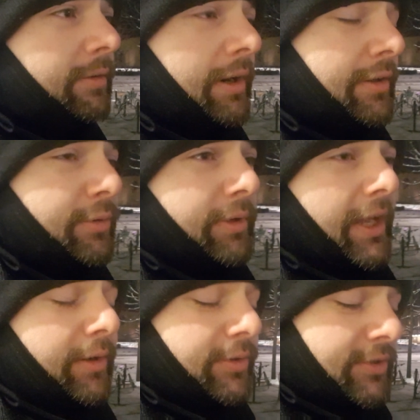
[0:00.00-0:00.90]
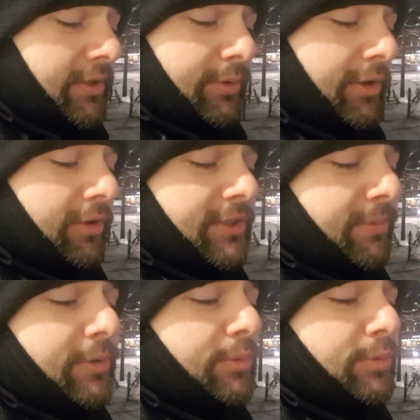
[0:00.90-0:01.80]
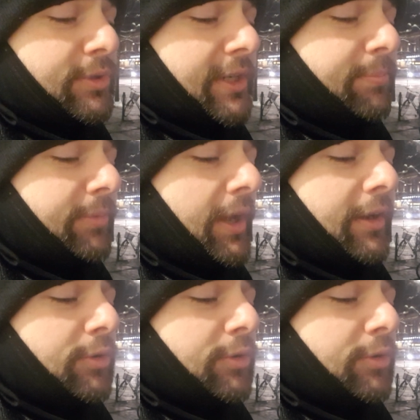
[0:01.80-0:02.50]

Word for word: or a new language, a new concept, you simply,